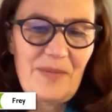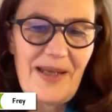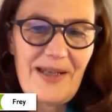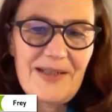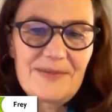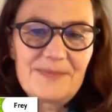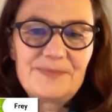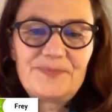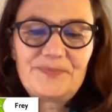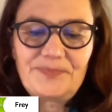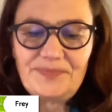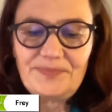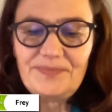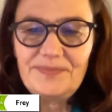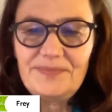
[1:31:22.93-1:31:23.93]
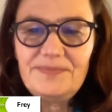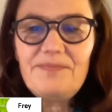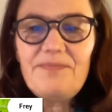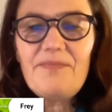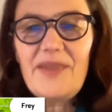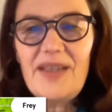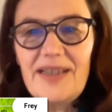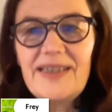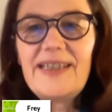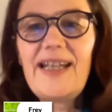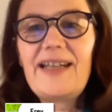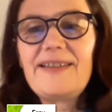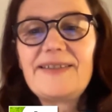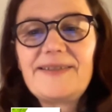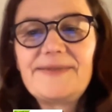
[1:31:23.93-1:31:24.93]
that.
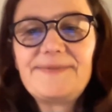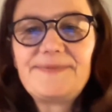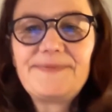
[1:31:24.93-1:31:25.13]
Yes.